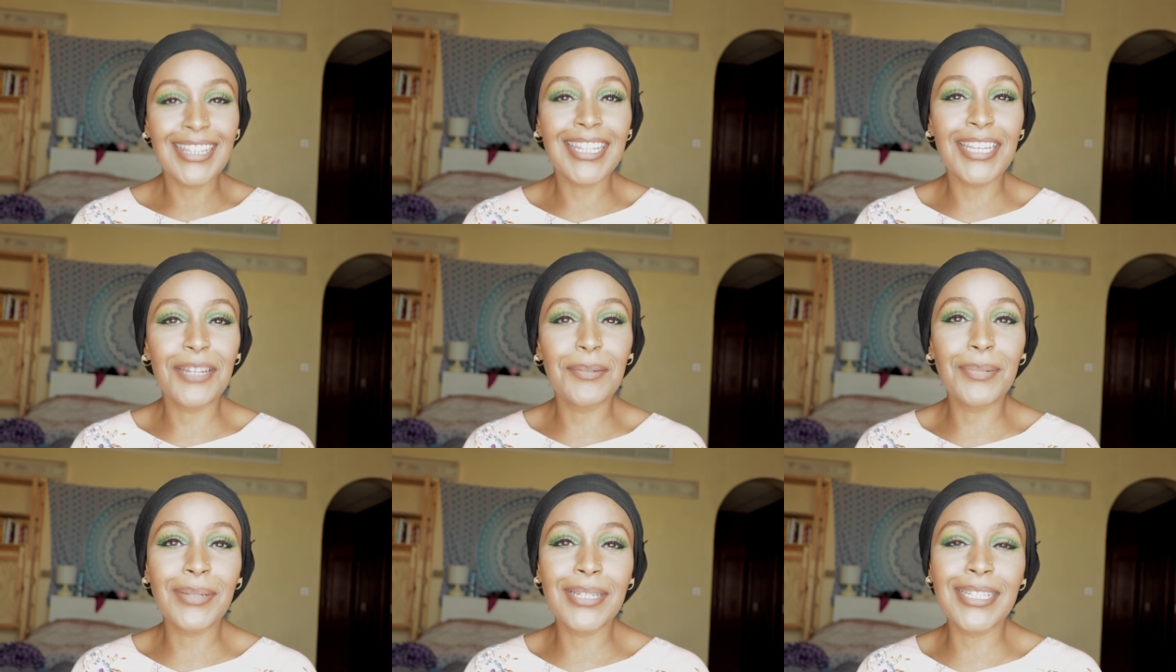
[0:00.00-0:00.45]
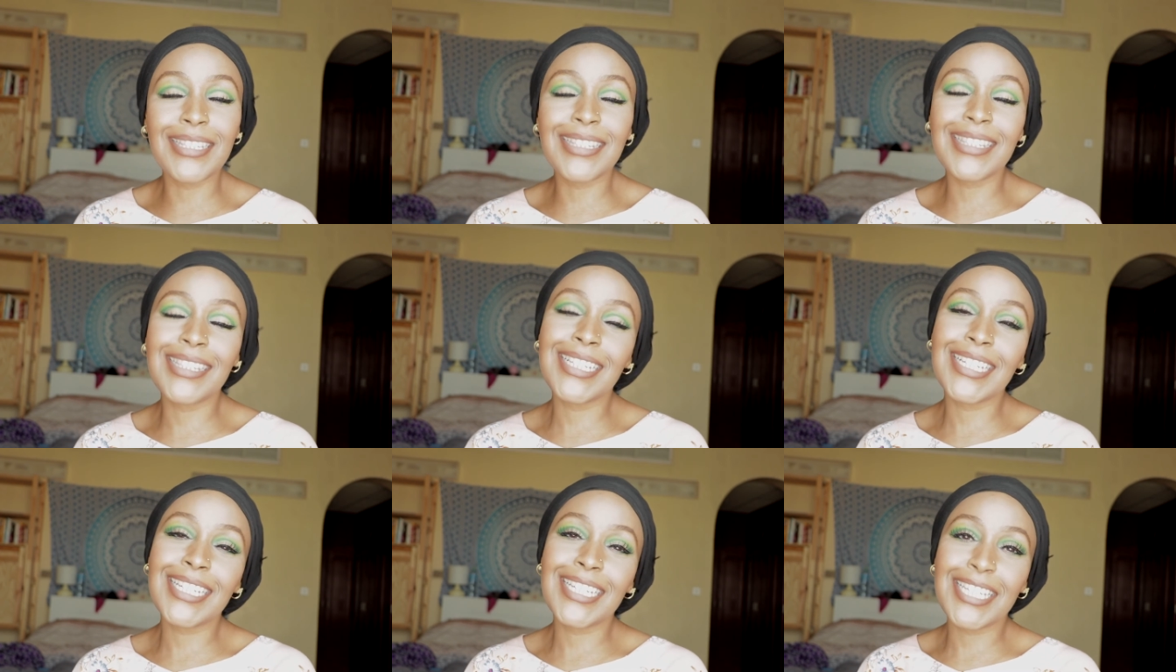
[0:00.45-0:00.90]
then
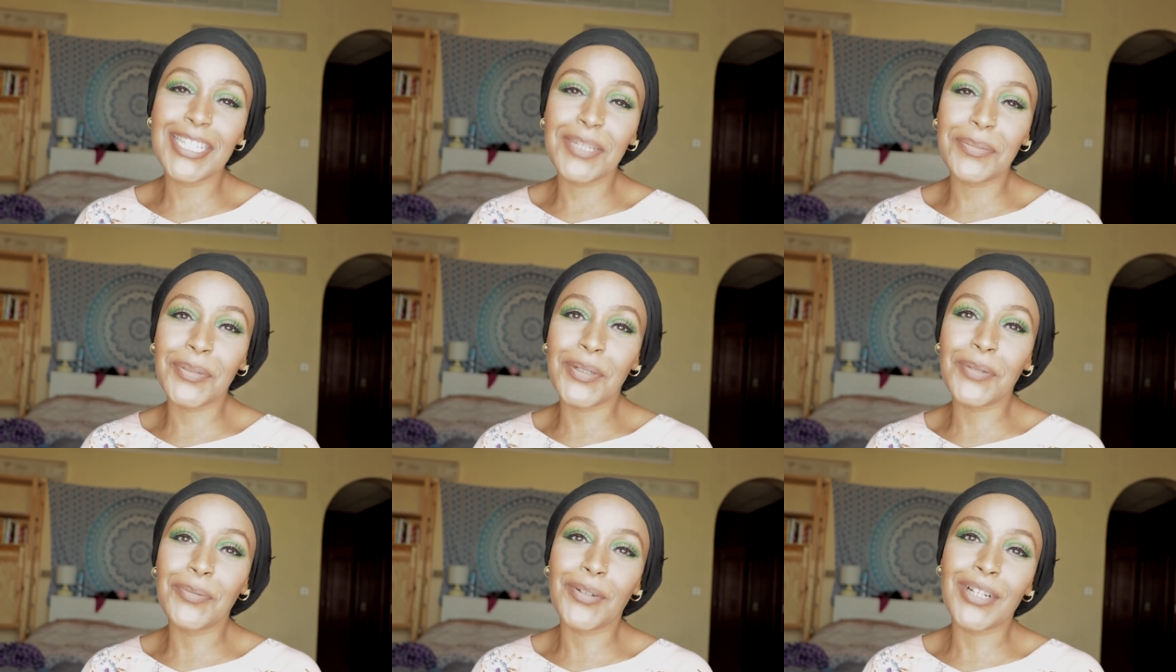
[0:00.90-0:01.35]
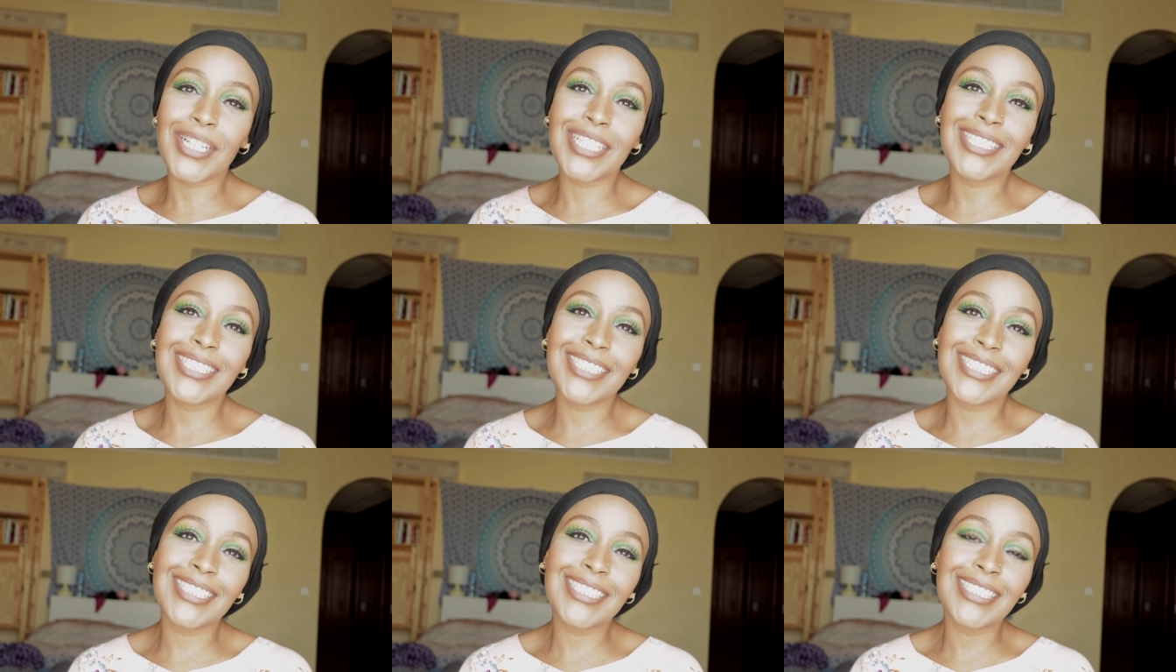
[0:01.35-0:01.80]
please keep on
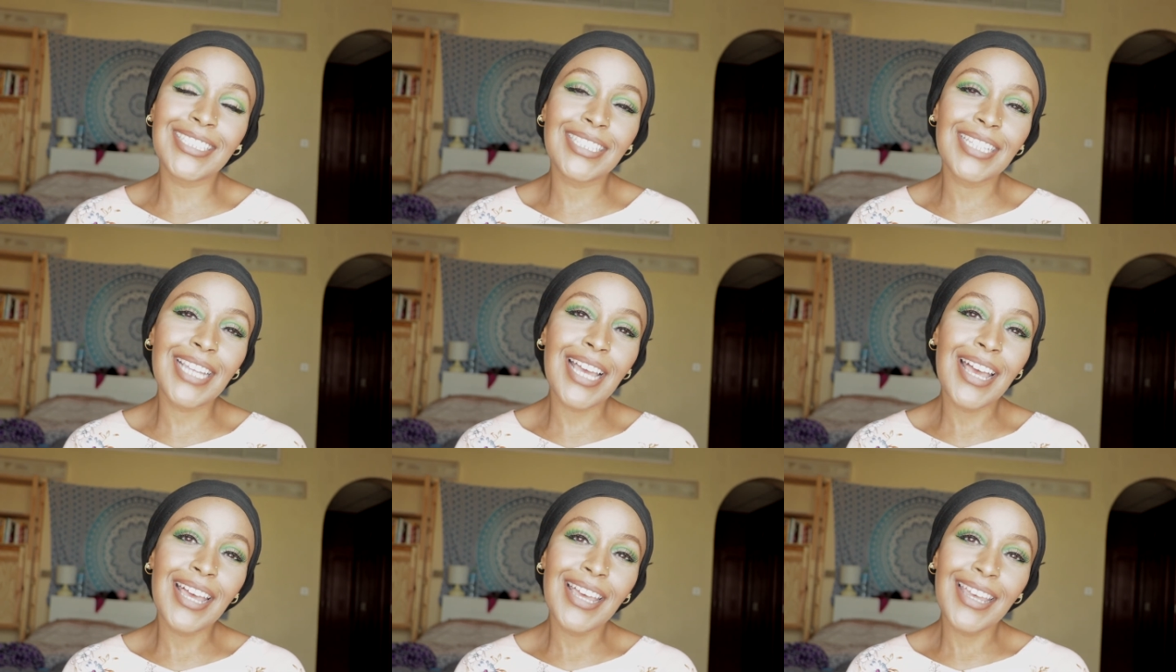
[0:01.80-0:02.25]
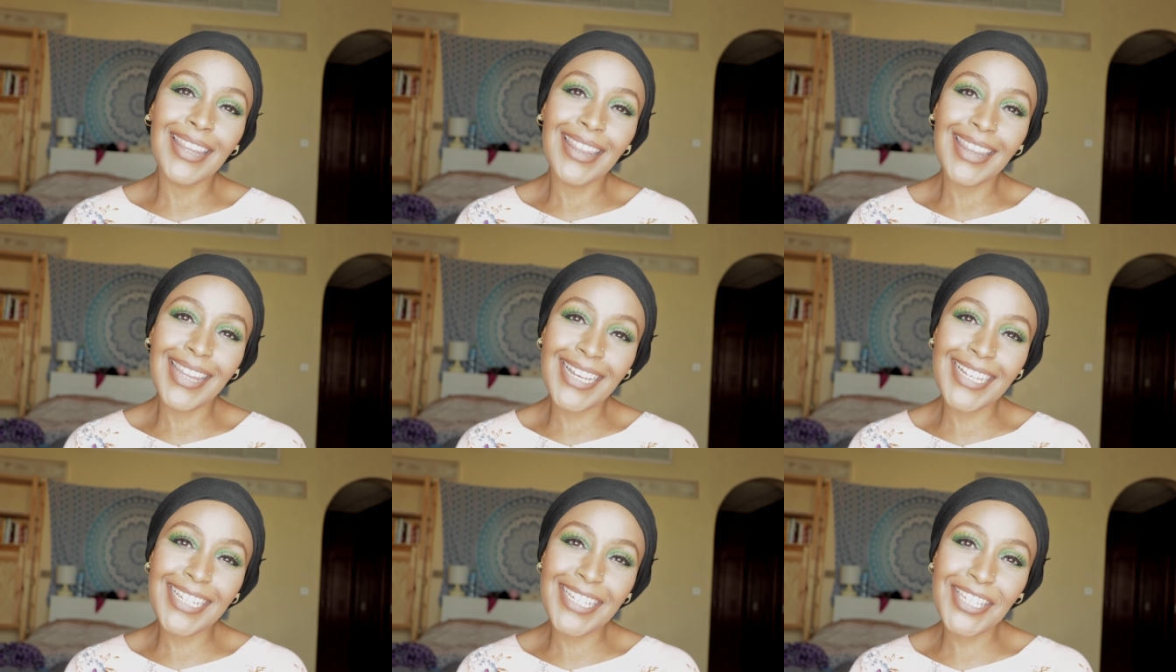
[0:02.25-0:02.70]
watching.
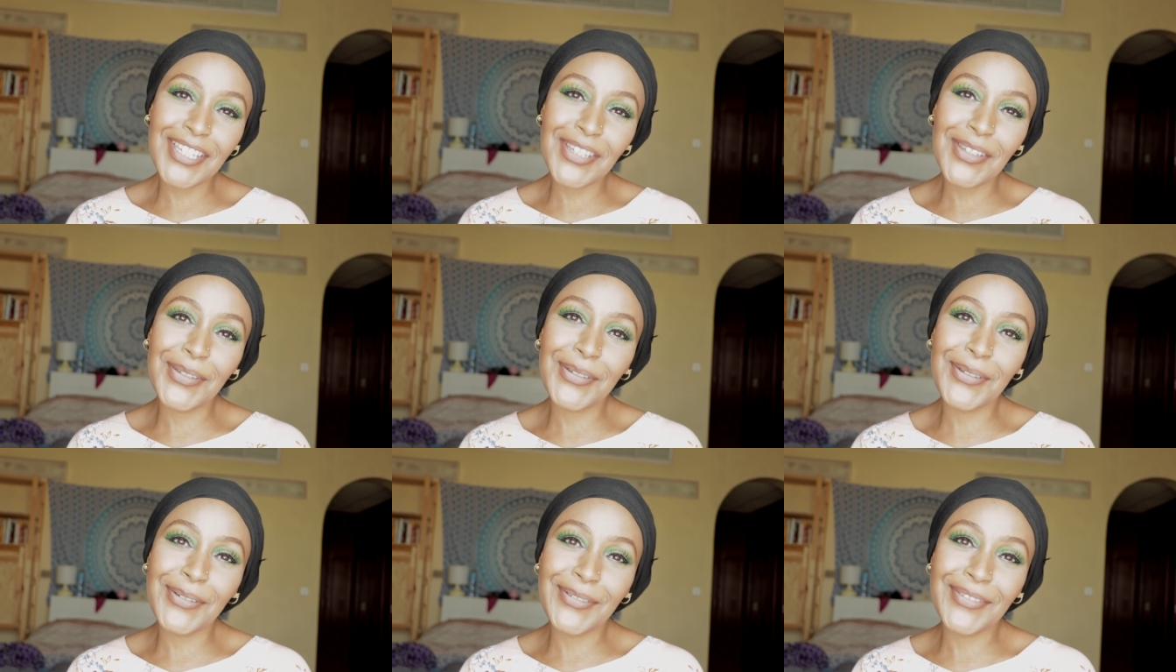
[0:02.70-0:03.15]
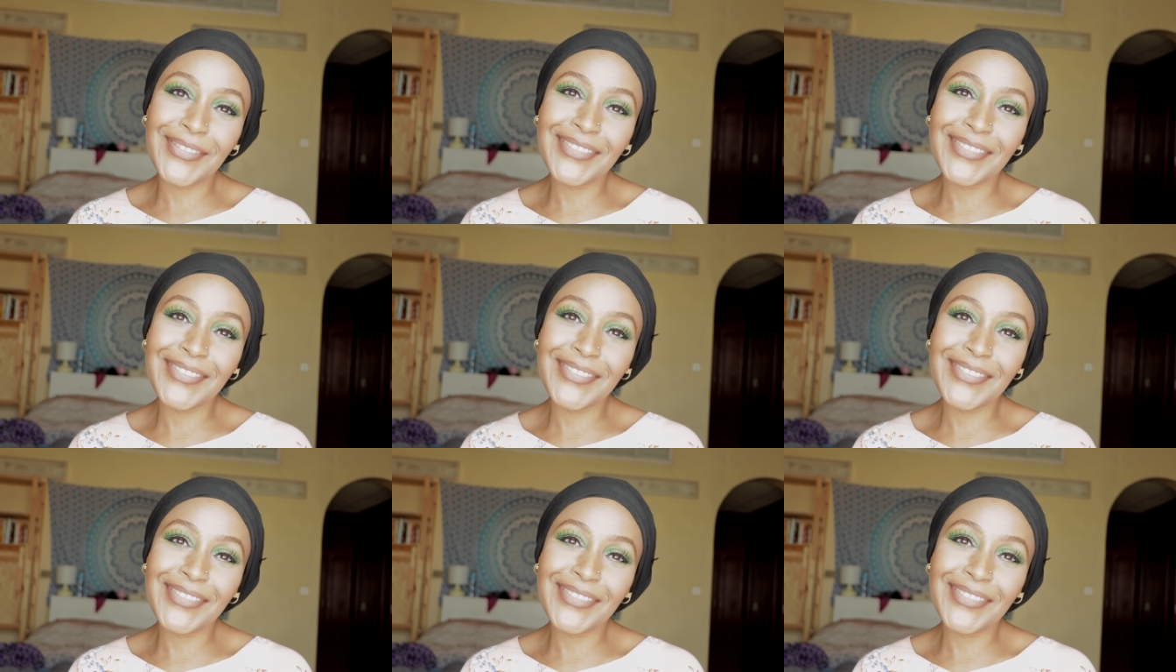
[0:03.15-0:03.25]
Thank you.